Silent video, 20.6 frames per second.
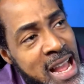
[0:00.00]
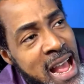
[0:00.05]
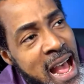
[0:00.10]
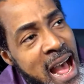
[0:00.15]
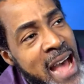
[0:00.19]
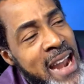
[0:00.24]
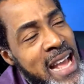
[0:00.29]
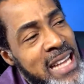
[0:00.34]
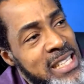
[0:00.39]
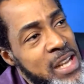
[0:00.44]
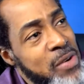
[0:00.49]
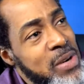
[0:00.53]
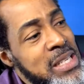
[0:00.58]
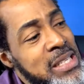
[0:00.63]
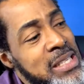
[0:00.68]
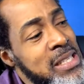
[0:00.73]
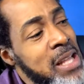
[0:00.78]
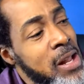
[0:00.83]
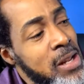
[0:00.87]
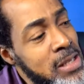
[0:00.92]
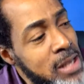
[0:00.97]
And as a
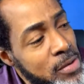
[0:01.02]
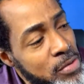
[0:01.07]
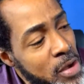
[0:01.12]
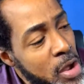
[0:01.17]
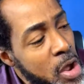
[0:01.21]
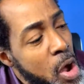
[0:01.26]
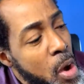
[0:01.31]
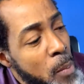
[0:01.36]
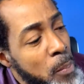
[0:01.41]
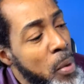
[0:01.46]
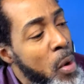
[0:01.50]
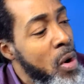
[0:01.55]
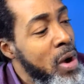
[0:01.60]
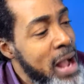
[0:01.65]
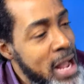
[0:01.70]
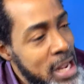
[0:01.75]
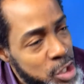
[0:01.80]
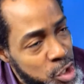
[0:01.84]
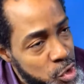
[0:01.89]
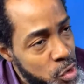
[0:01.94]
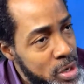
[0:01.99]
result of poor
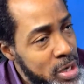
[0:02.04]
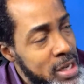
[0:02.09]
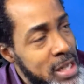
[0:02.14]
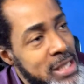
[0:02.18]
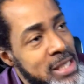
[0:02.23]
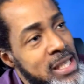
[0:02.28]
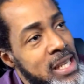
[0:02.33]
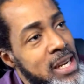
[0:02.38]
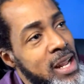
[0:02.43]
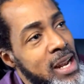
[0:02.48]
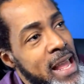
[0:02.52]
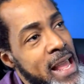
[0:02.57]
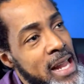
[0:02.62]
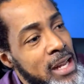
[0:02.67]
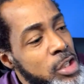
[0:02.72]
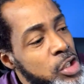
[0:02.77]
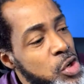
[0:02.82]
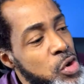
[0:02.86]
gastrointestinal health,